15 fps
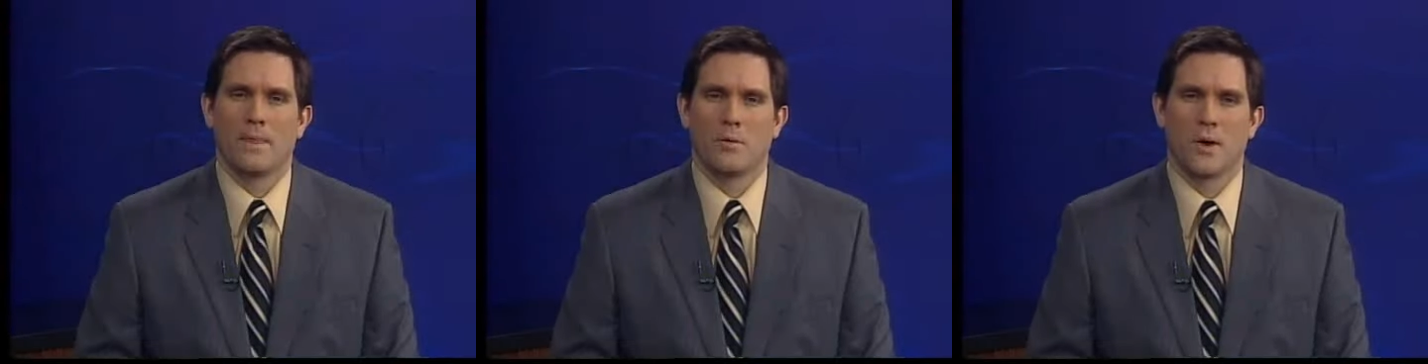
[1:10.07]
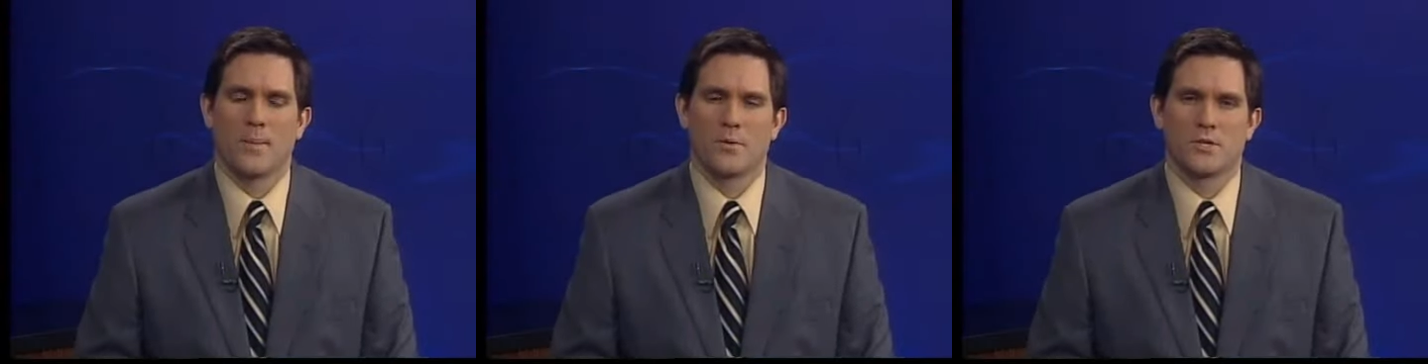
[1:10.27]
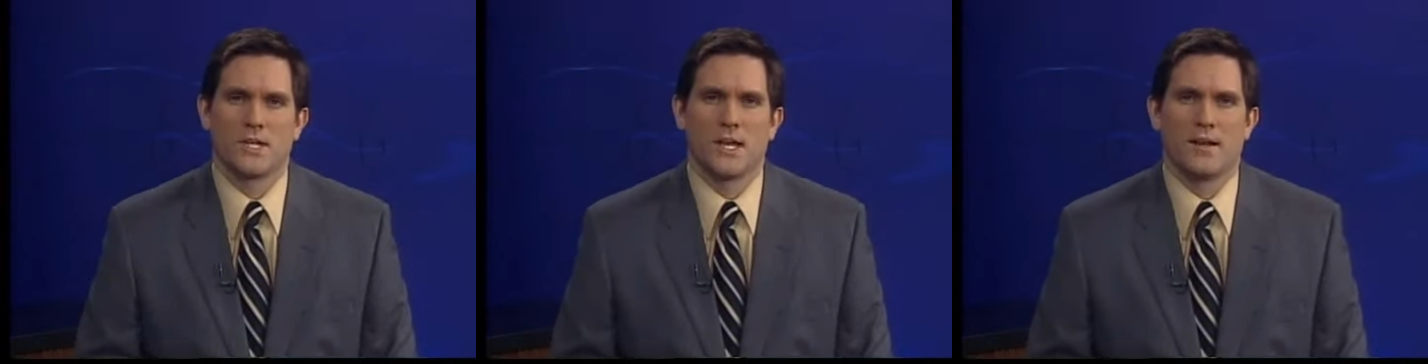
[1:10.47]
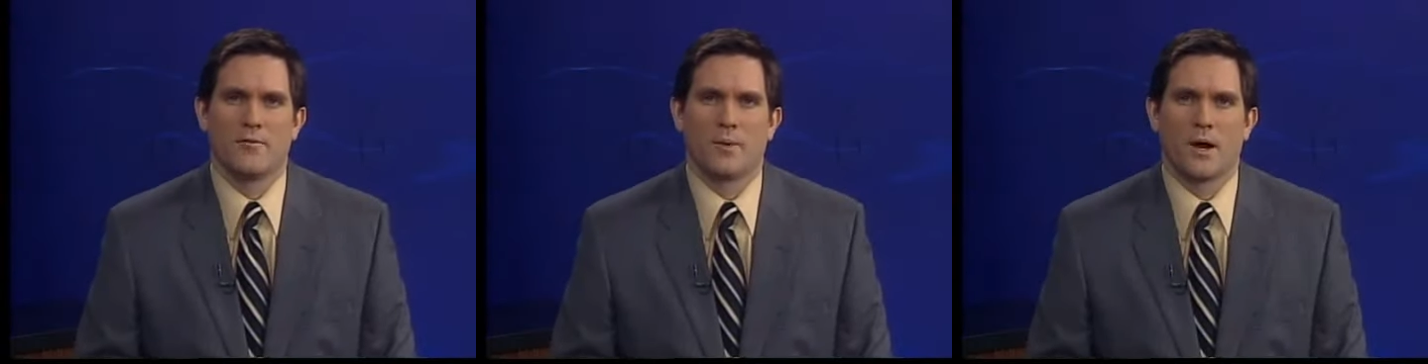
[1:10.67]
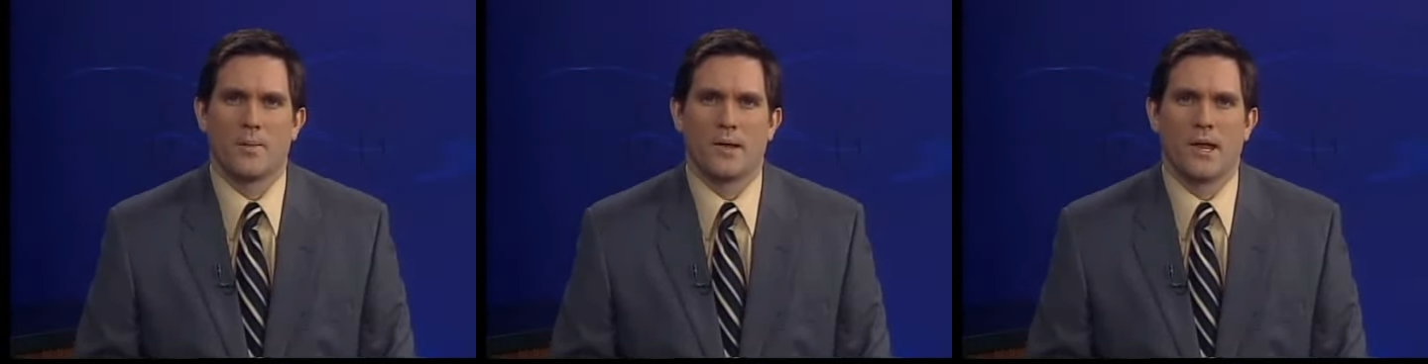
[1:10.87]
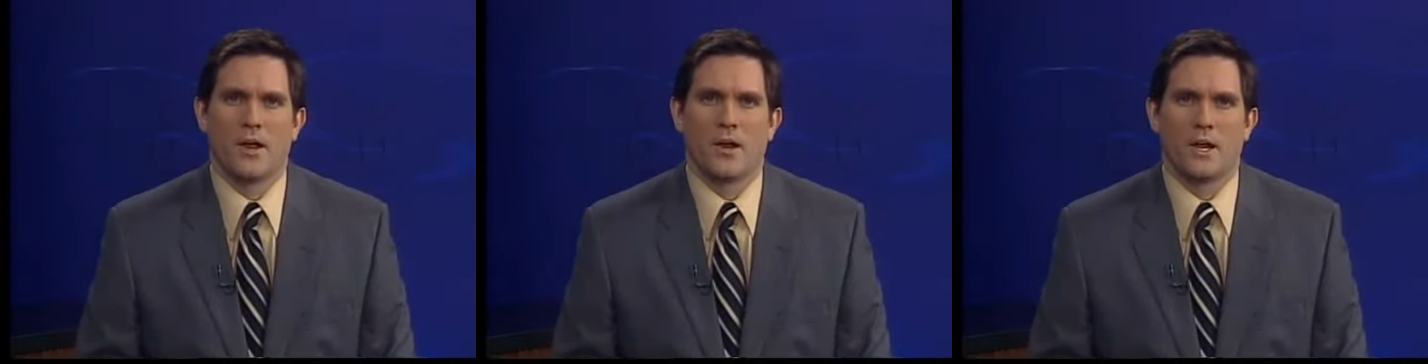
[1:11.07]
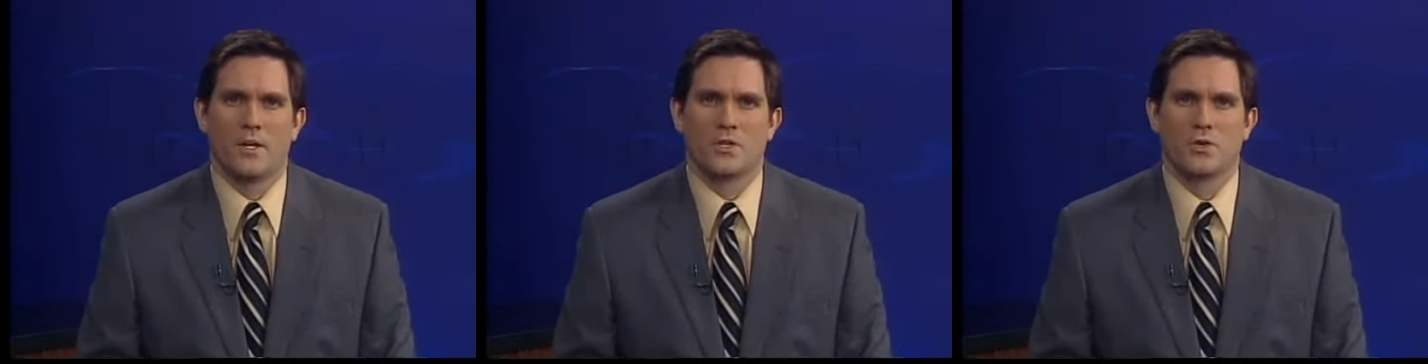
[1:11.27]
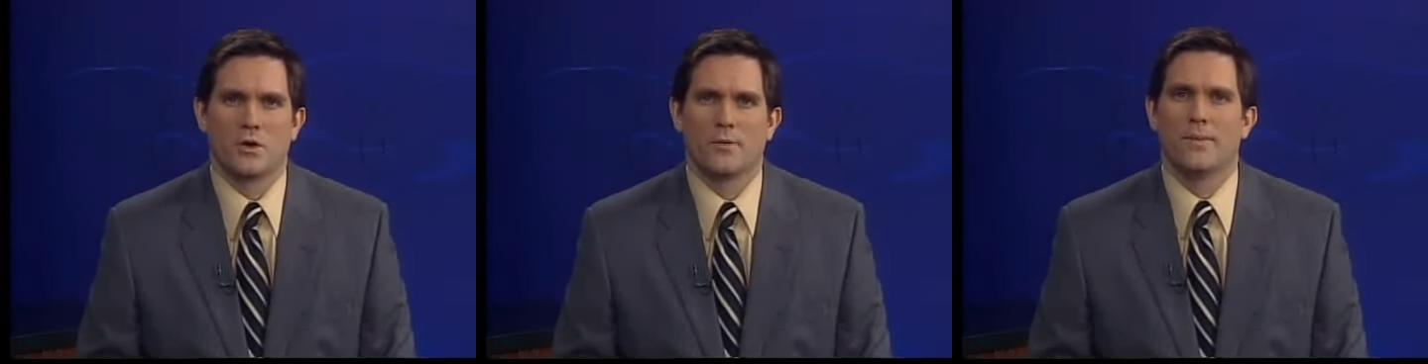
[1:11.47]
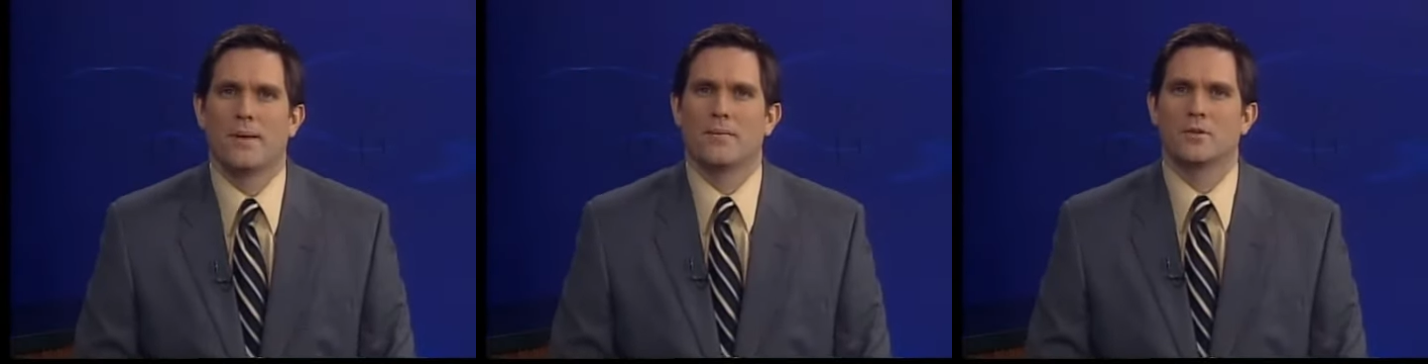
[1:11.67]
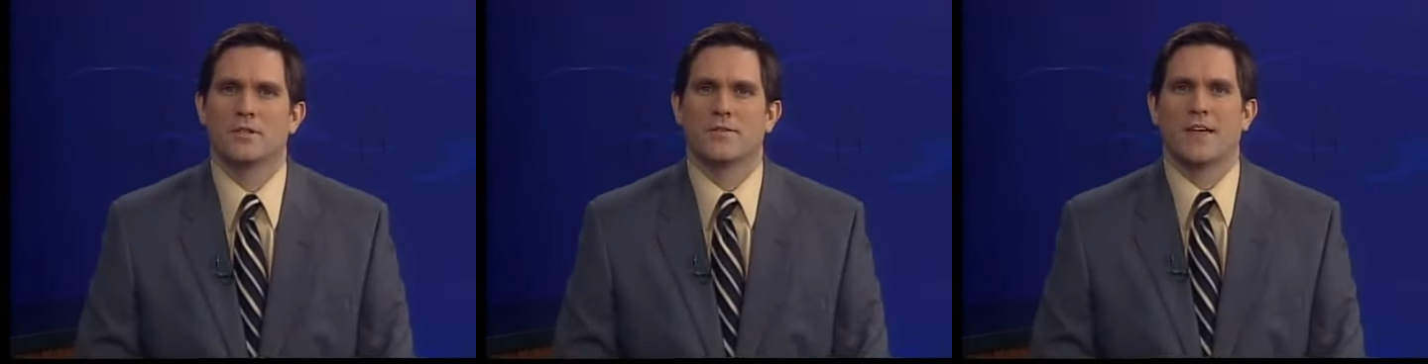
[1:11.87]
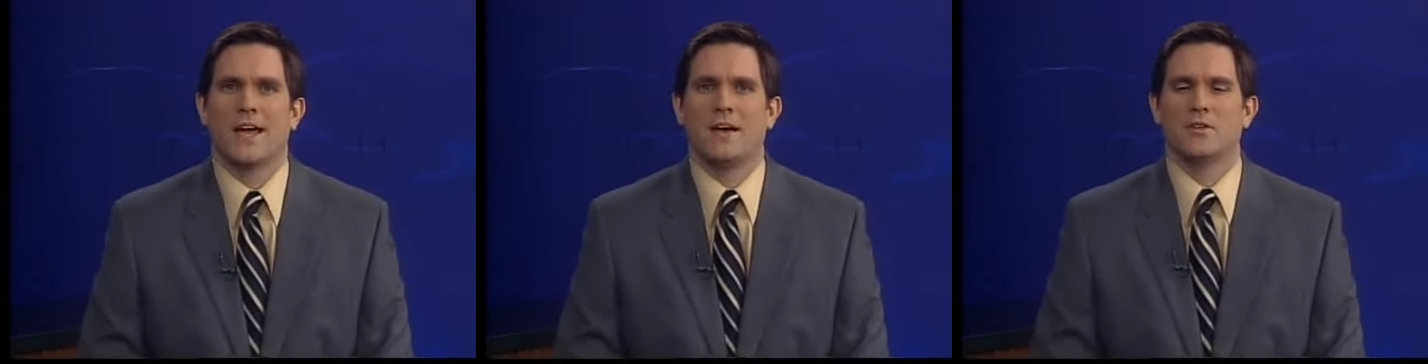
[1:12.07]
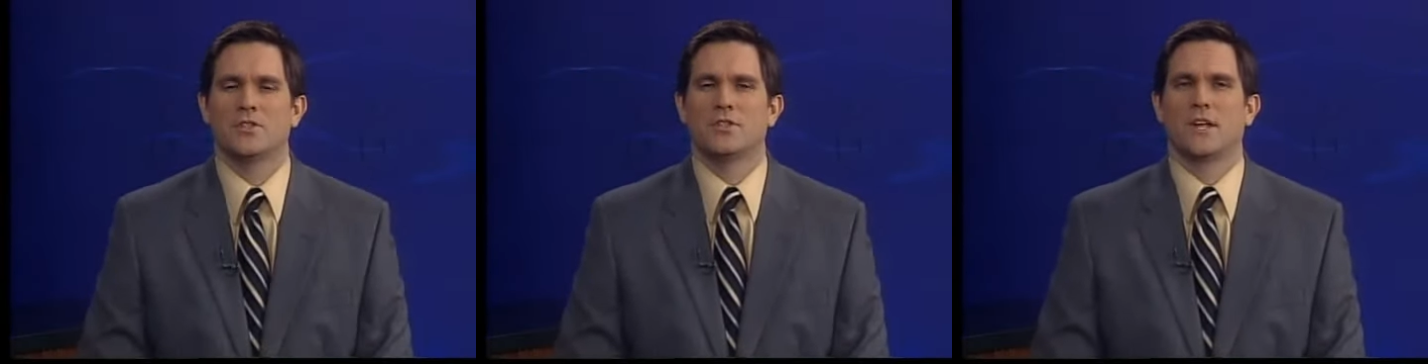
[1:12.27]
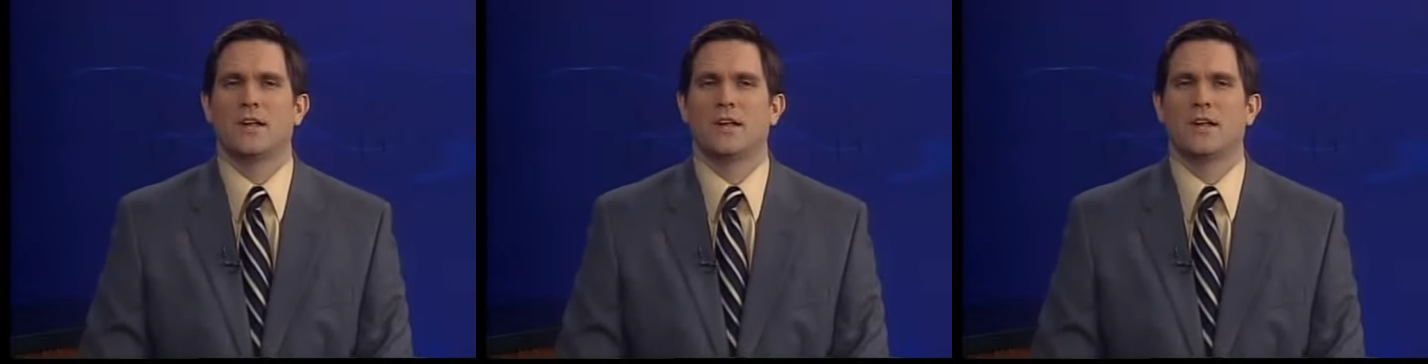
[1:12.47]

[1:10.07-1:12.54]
Representative Barbieri assured members of the House